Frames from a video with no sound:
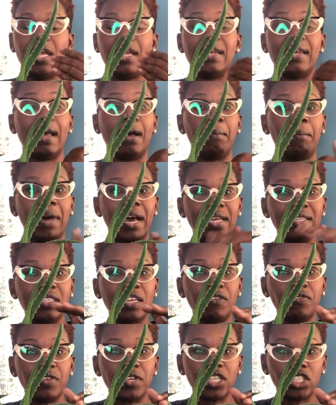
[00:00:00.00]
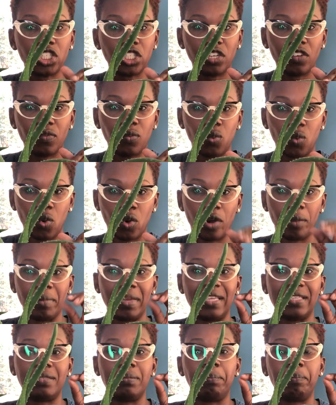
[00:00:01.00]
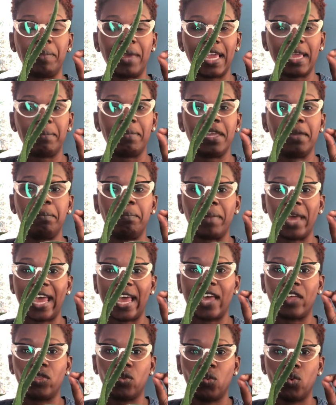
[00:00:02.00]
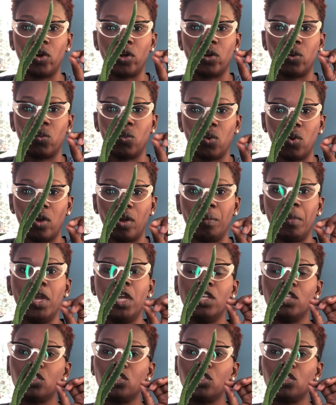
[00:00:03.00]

Now, my definition of warm is baby bath water warm.